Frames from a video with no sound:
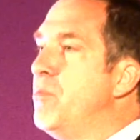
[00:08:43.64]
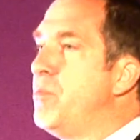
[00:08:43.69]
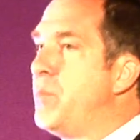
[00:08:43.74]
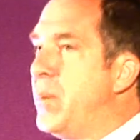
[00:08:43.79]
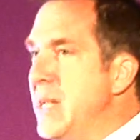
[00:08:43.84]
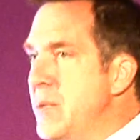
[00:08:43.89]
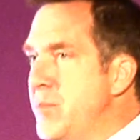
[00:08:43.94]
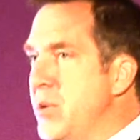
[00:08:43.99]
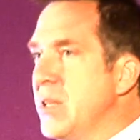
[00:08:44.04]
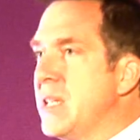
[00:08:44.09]

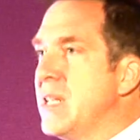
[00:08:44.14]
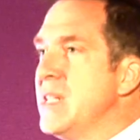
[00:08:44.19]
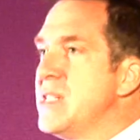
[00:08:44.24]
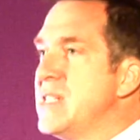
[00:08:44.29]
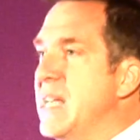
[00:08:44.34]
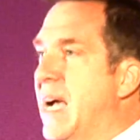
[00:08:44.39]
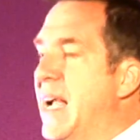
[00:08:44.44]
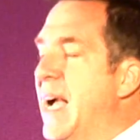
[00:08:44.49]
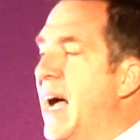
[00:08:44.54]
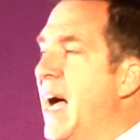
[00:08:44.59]
people can
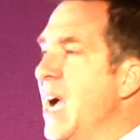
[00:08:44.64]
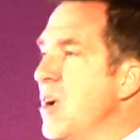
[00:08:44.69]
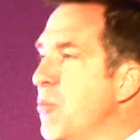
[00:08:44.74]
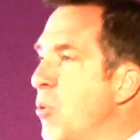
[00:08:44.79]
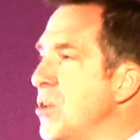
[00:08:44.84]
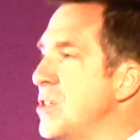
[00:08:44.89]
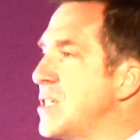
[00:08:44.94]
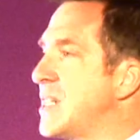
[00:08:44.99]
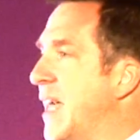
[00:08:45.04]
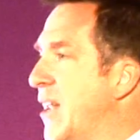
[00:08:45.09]
say, I
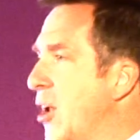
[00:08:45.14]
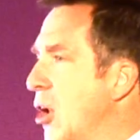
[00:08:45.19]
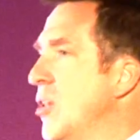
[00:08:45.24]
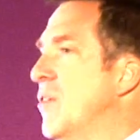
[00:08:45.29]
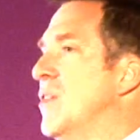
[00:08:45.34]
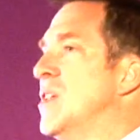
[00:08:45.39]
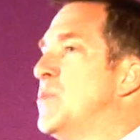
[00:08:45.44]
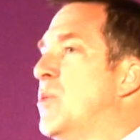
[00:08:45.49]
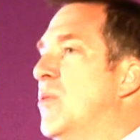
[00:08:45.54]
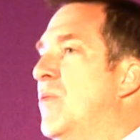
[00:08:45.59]
want to get on in
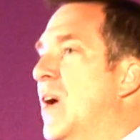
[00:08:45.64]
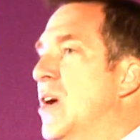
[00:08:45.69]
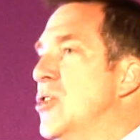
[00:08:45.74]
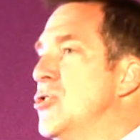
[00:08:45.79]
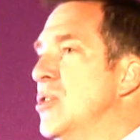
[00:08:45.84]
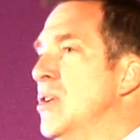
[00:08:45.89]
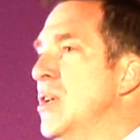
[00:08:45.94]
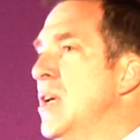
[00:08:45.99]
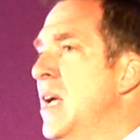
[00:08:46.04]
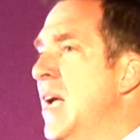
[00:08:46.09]
this
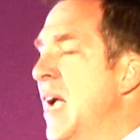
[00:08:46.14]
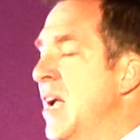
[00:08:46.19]
profession.